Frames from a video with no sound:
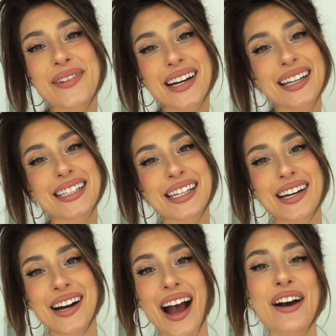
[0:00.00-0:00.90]
Janice
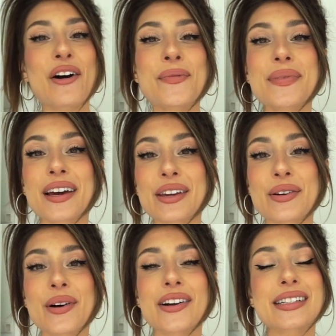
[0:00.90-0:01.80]
here. I hope that
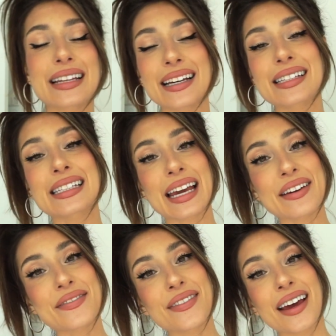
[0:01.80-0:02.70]
you are staying
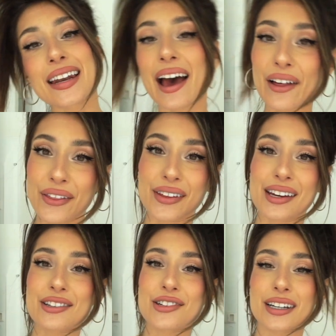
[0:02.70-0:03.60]
safe and
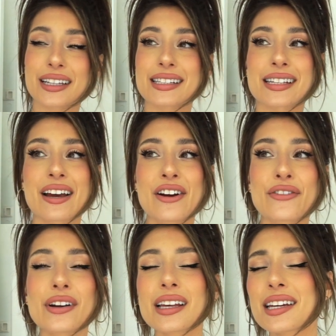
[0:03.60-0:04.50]
healthy during this
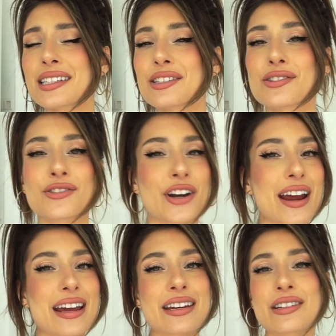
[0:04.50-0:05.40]
really
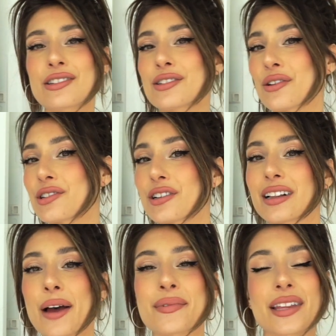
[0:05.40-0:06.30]
strange social
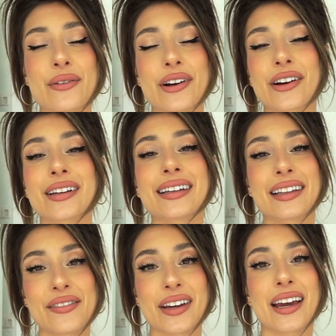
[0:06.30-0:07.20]
climate that we're currently
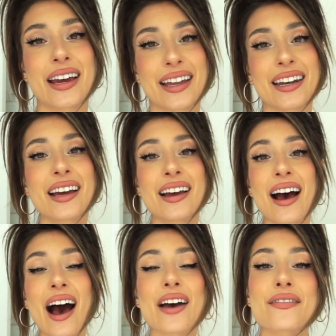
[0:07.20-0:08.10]
living in.
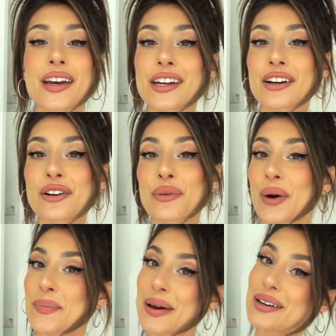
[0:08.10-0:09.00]
I figured
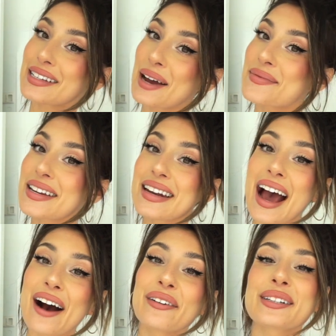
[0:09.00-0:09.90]
what better time than
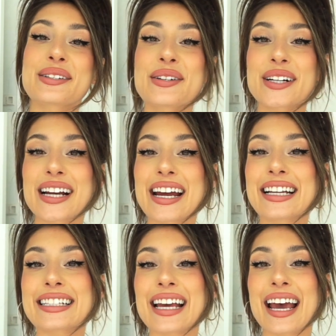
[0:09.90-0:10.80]
now to
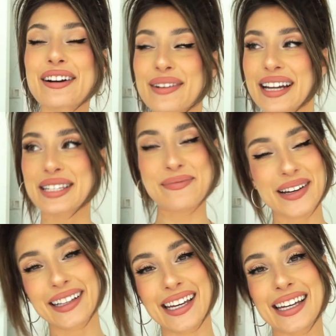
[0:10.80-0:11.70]
create a what I
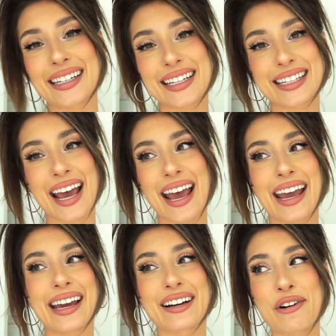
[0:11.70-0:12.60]
typically eat in a
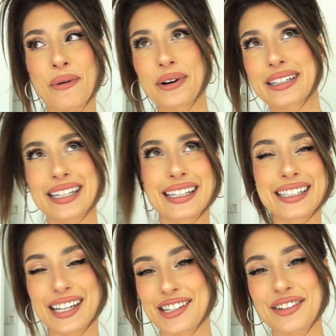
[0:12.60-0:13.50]
day quarantine
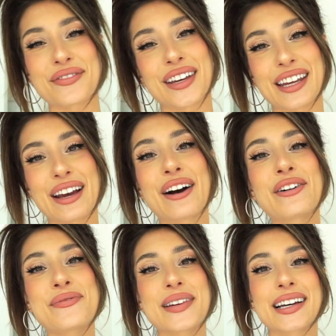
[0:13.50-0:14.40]
edition
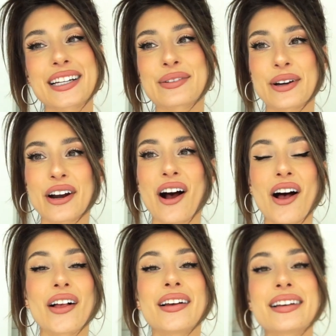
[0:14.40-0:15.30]
video, because we're
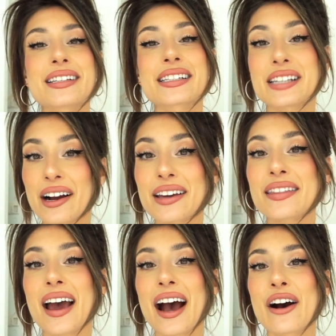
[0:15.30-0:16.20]
all stuck in
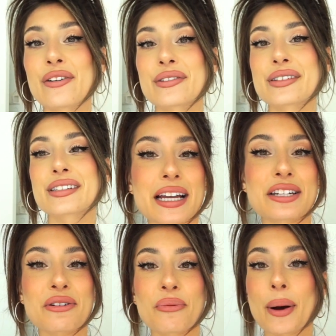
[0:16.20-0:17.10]
the house,
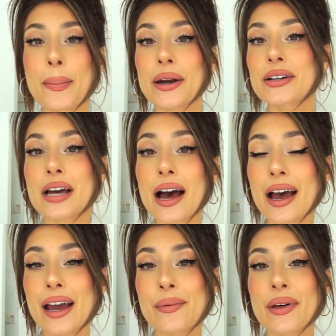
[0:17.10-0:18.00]
and what better
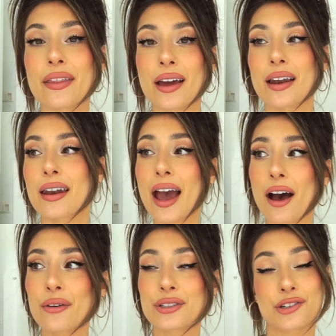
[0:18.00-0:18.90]
time than
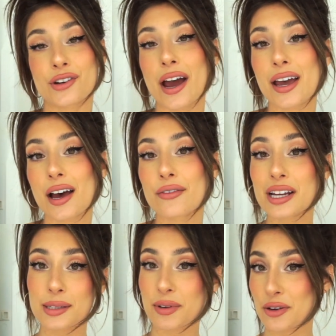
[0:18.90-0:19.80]
now to try a
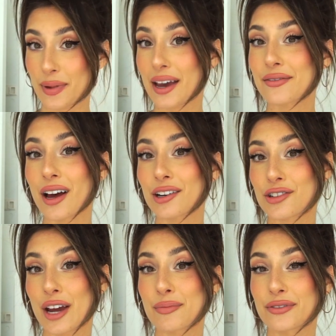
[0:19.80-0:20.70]
recipe you may have not
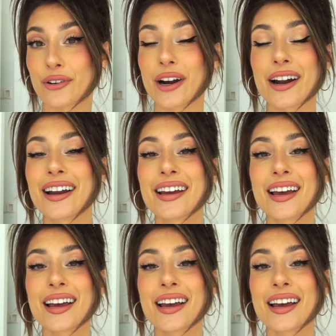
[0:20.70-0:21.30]
tried before.